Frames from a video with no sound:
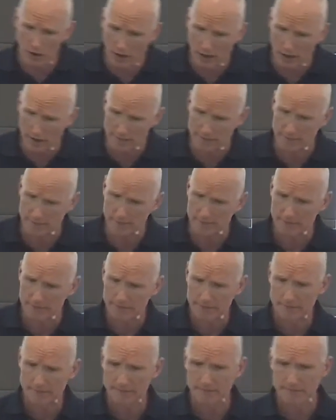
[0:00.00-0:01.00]
heart.
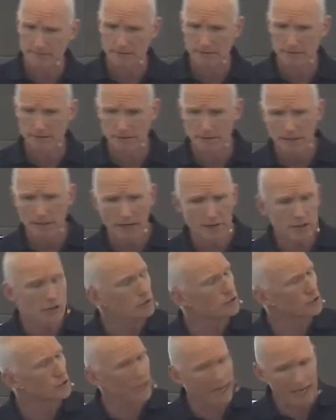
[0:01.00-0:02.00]
And
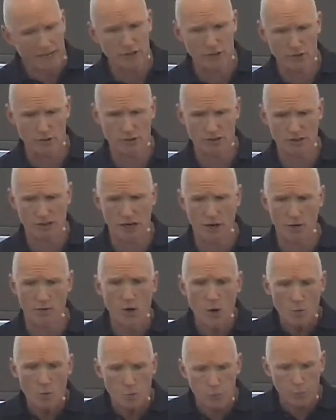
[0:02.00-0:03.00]
you say to
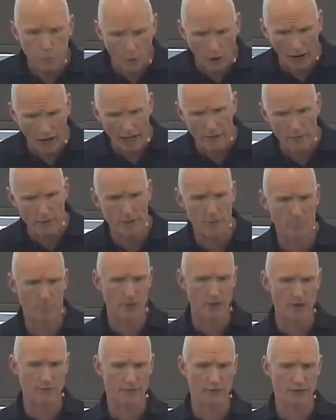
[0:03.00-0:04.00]
yourself, Why would a
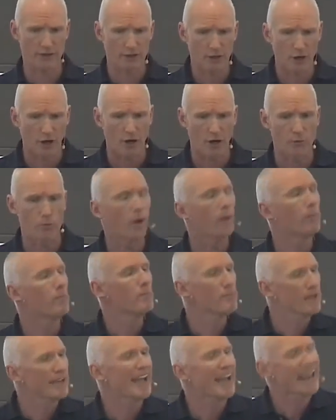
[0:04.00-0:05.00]
perfect God
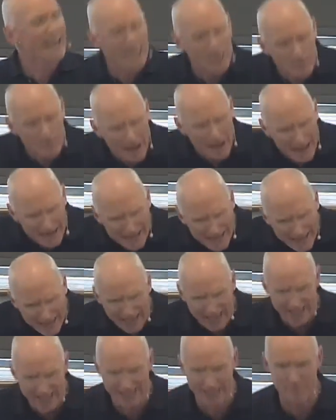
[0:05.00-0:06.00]
want me anywhere
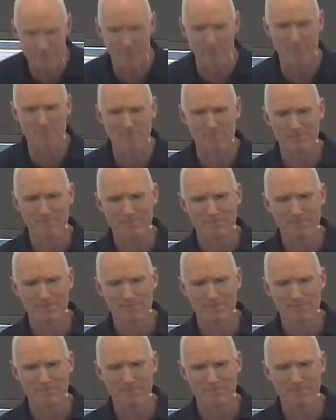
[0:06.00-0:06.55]
near Him?